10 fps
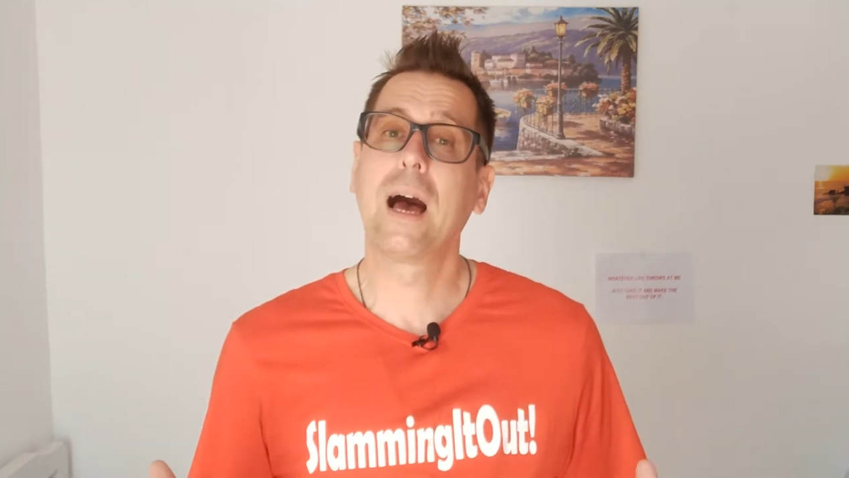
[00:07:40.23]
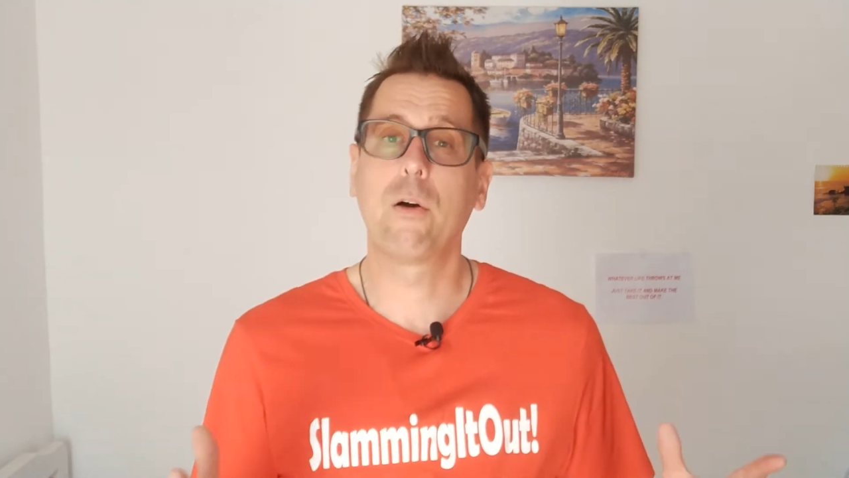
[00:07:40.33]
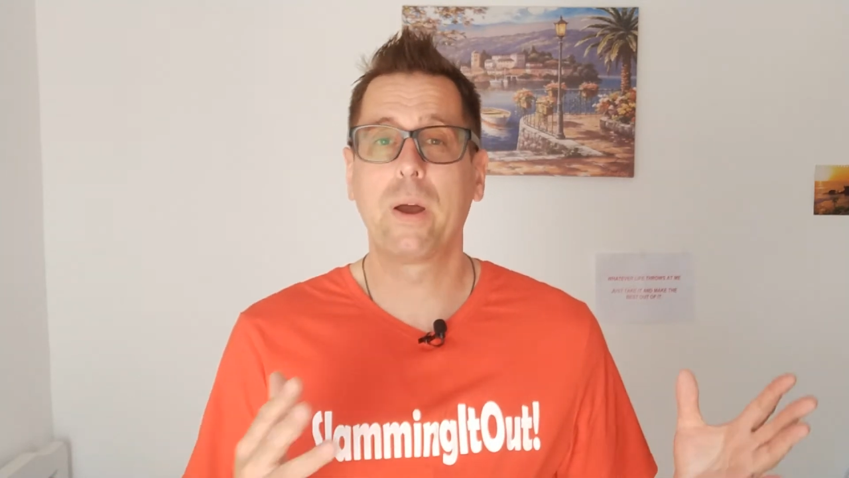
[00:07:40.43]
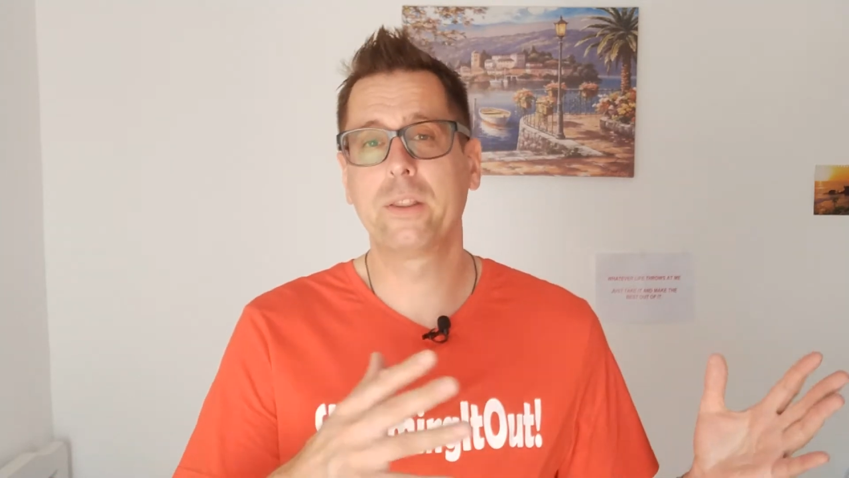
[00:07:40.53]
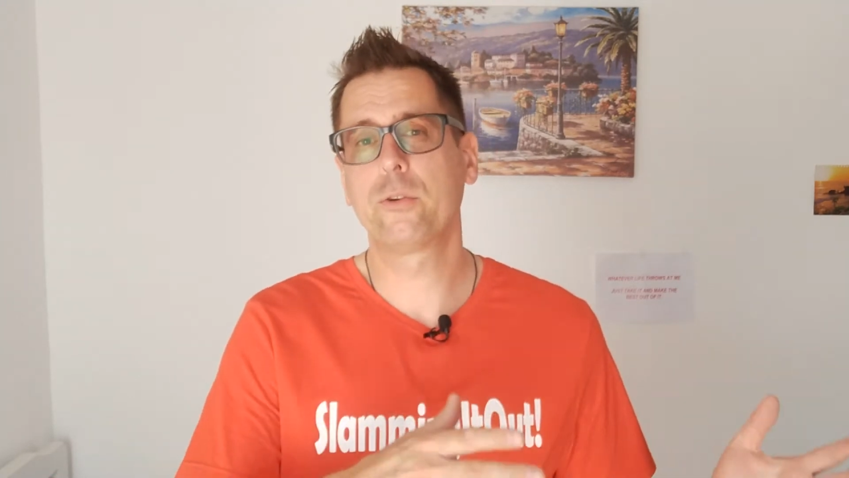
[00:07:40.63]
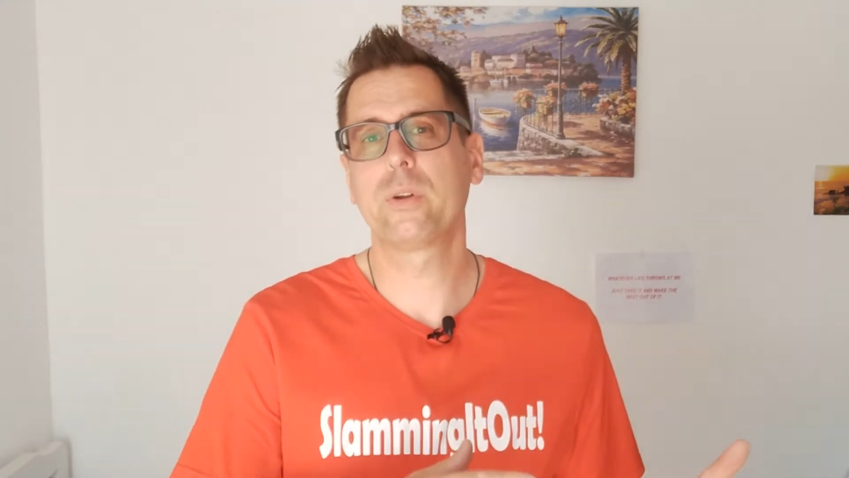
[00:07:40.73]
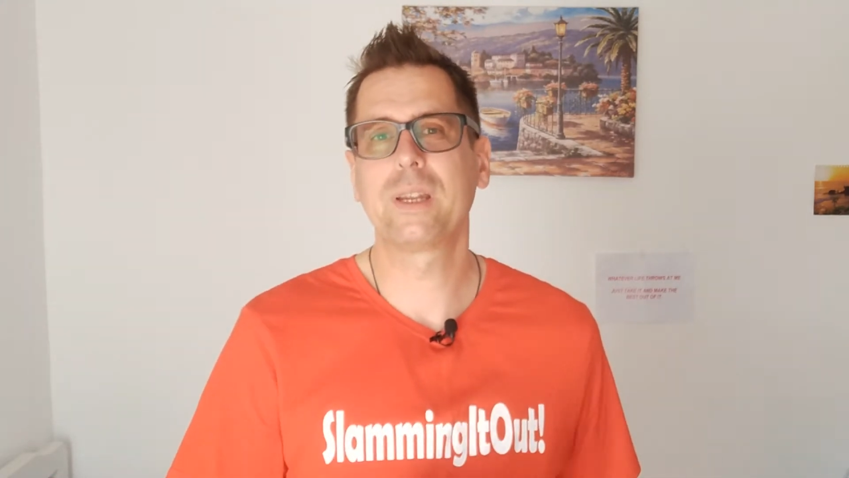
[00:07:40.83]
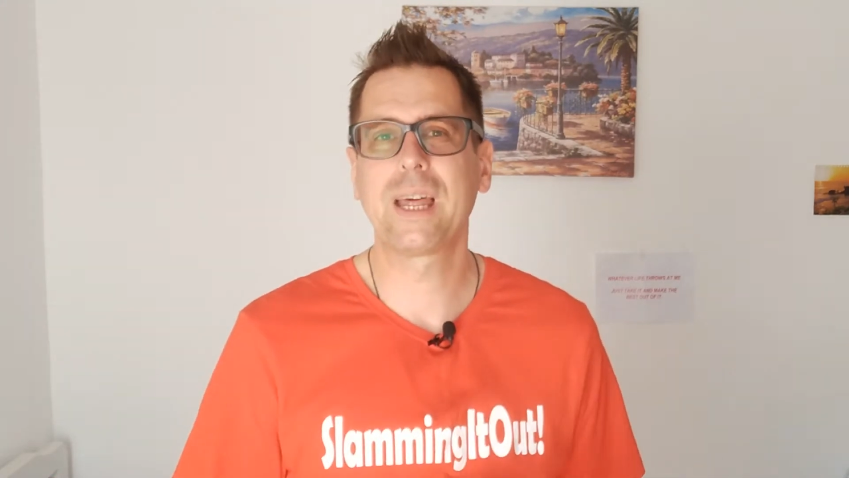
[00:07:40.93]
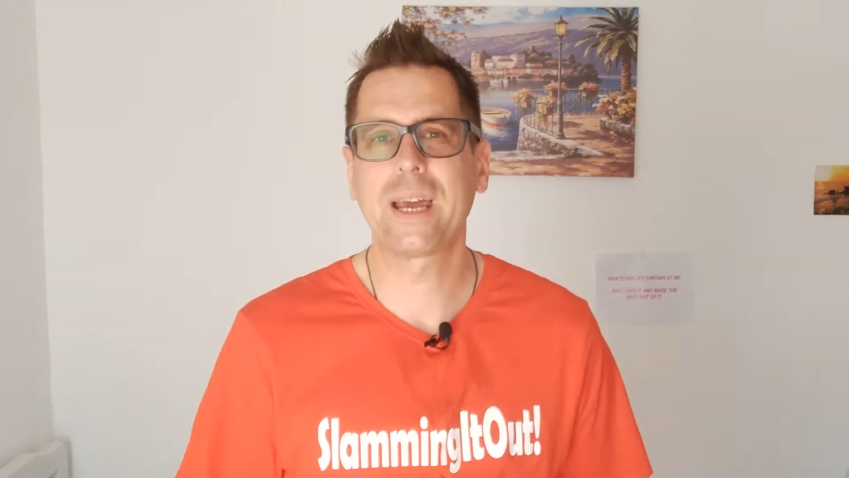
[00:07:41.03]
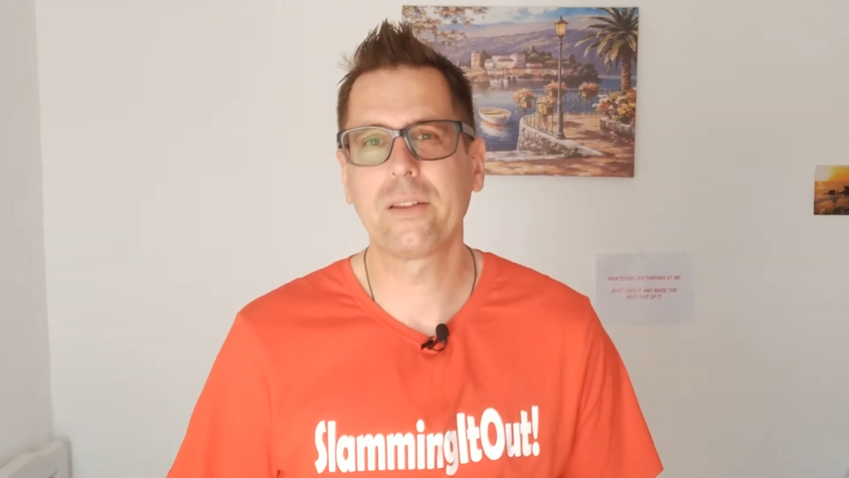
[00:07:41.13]
I went to the
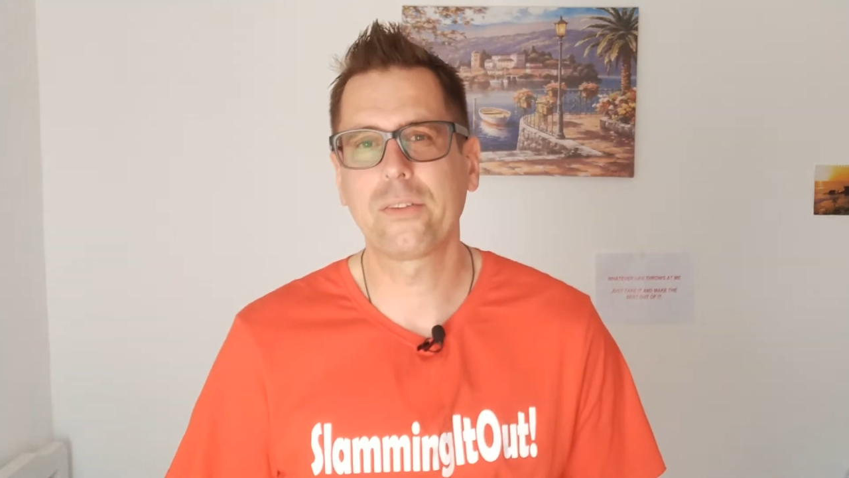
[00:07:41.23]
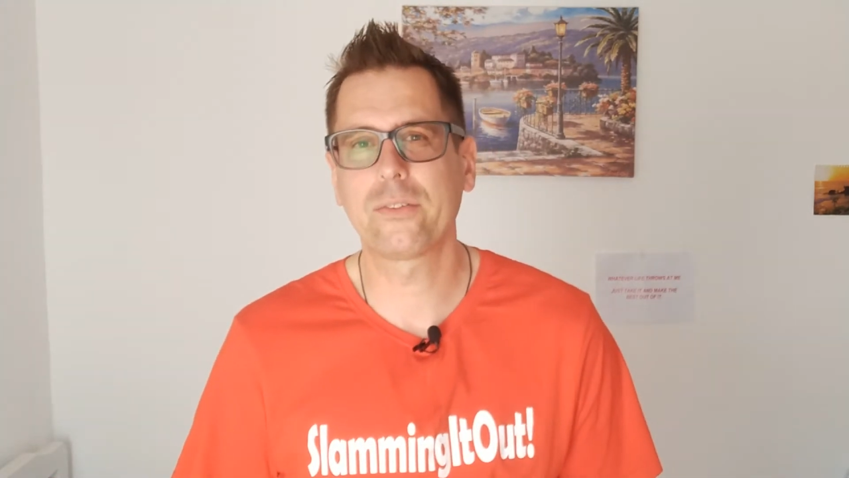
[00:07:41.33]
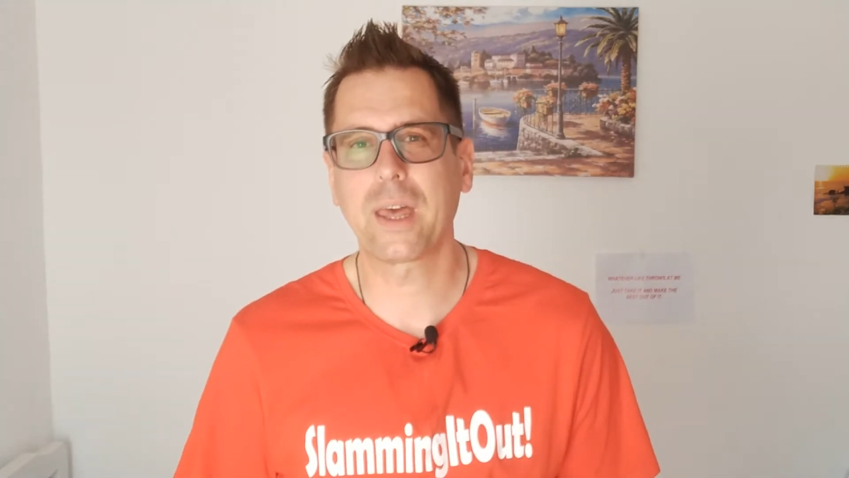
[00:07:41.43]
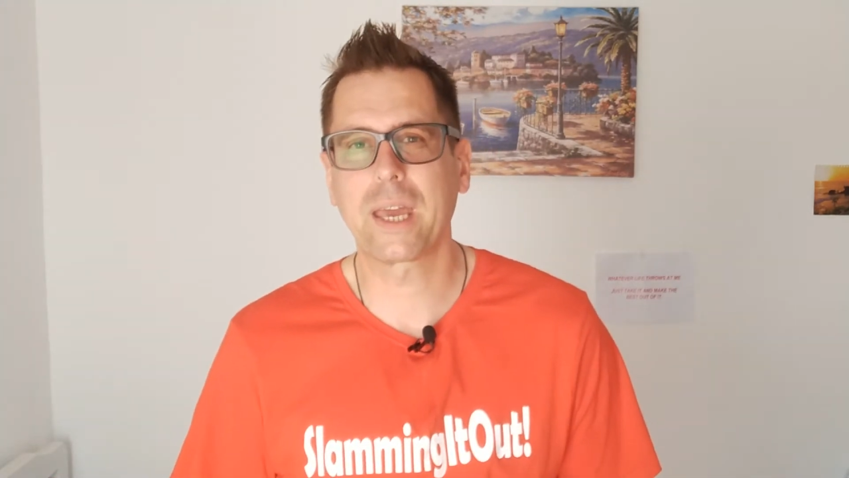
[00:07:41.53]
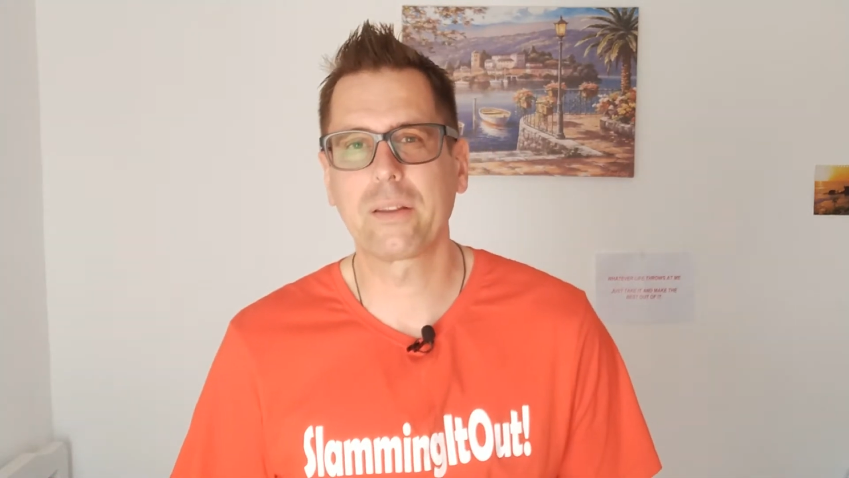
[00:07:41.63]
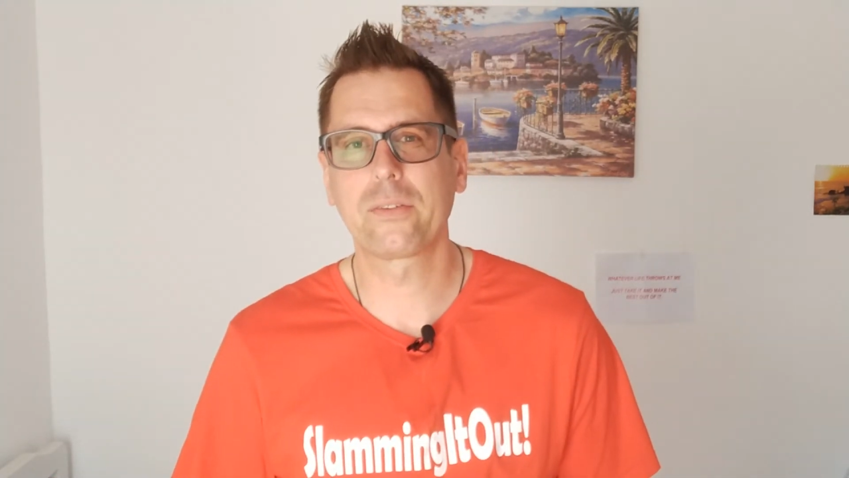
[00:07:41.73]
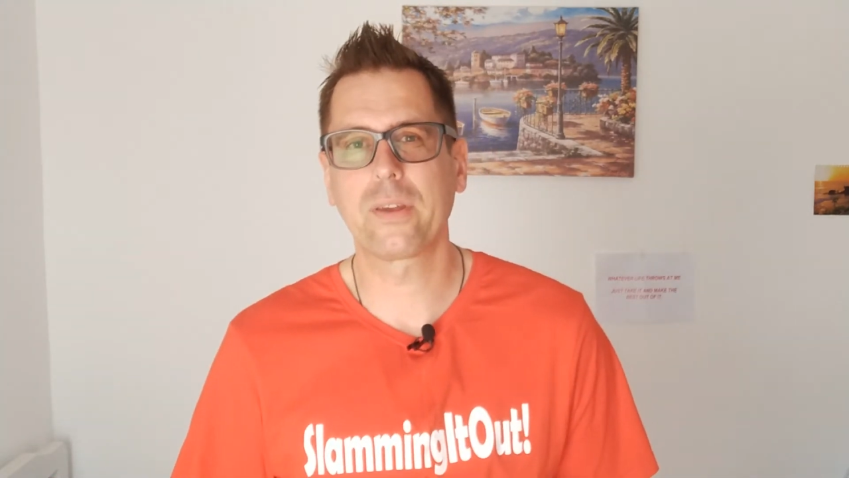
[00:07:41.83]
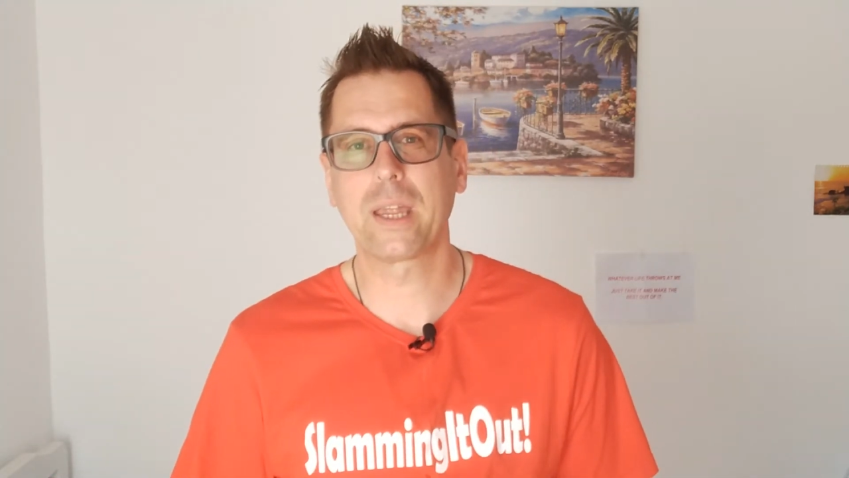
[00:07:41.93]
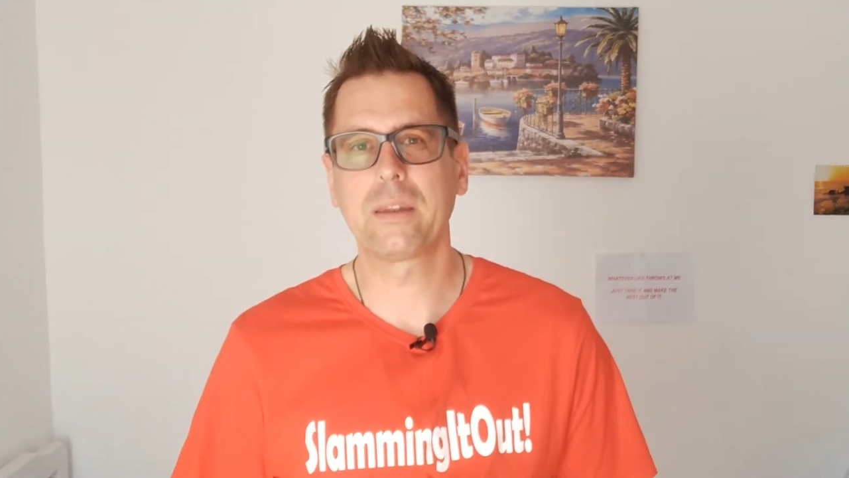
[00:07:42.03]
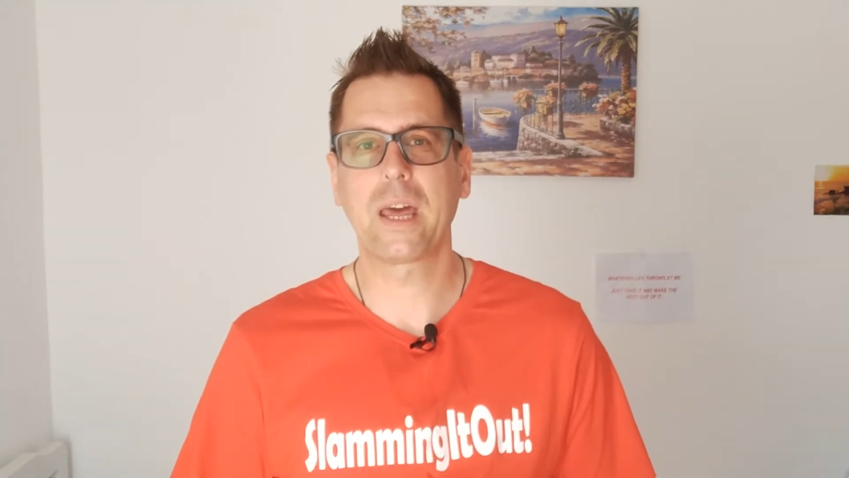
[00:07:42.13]
United States,
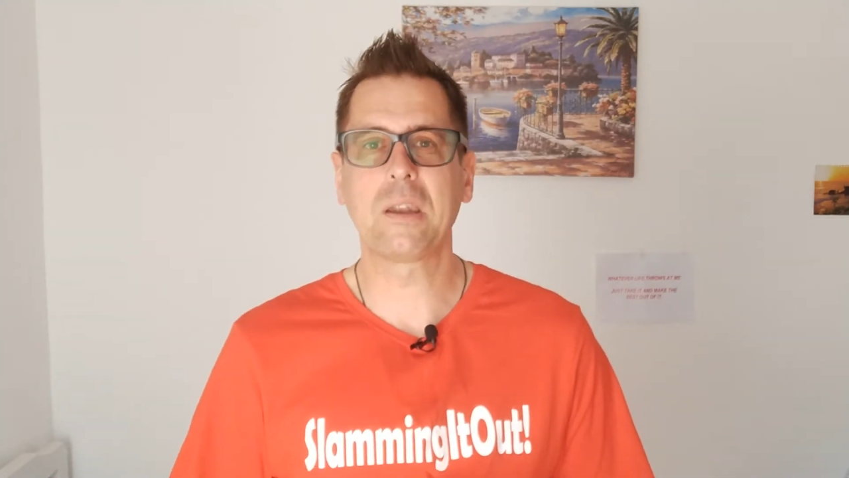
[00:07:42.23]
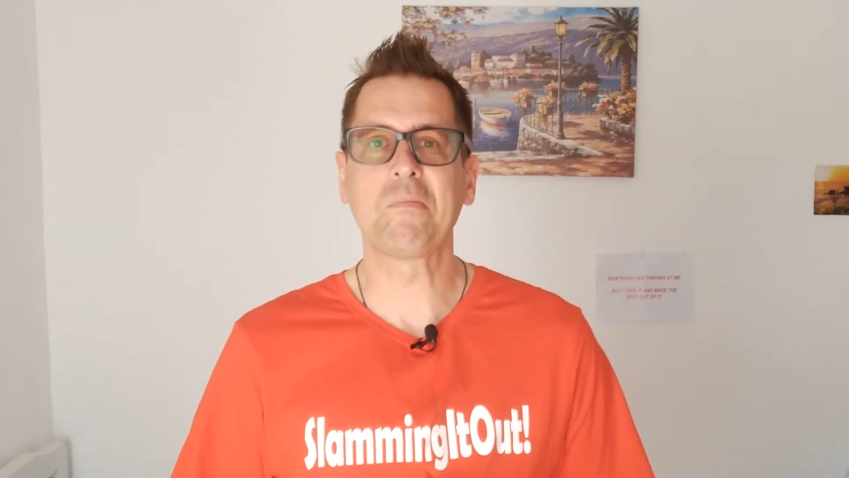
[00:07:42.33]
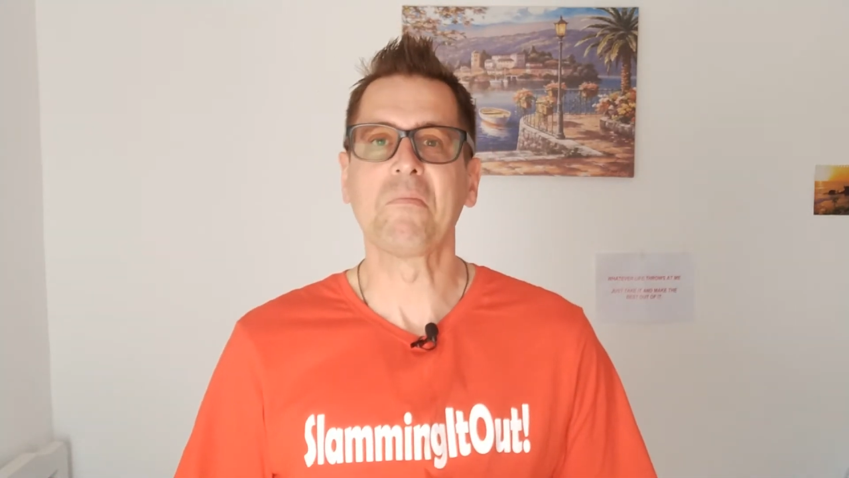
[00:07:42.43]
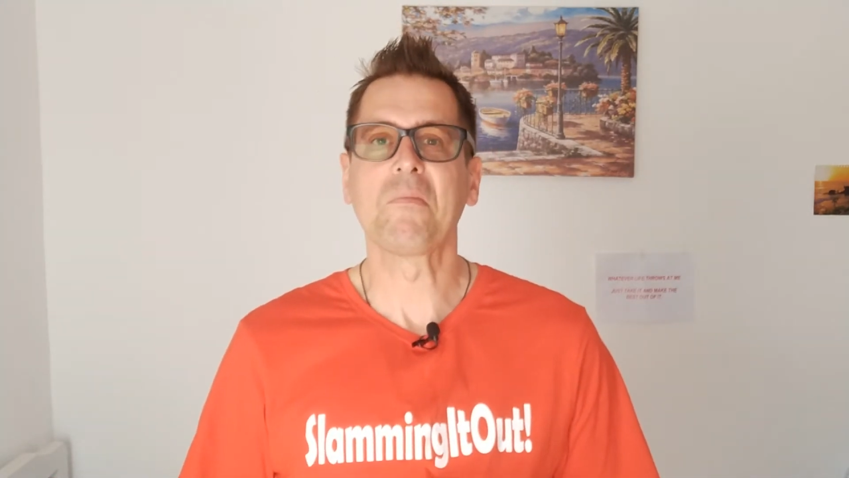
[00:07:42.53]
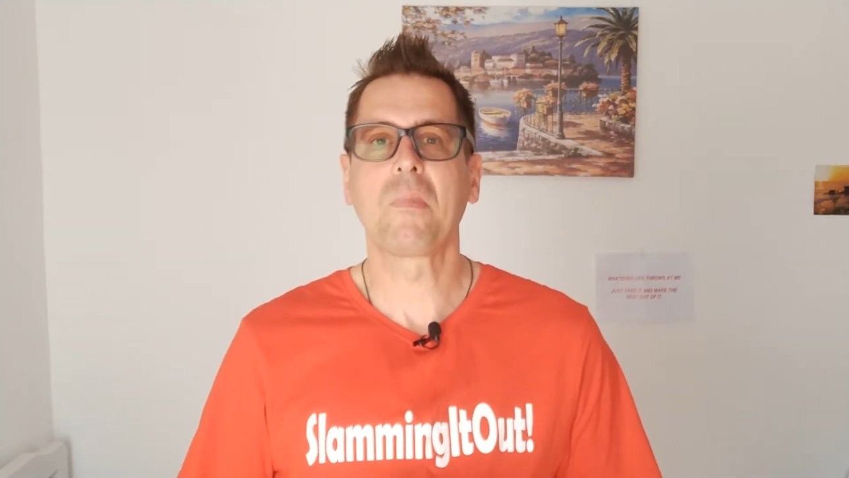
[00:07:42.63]
and then